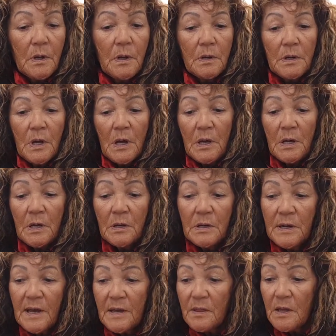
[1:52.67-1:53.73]
Okay,
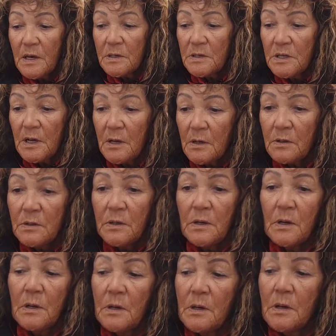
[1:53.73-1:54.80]
lay that down.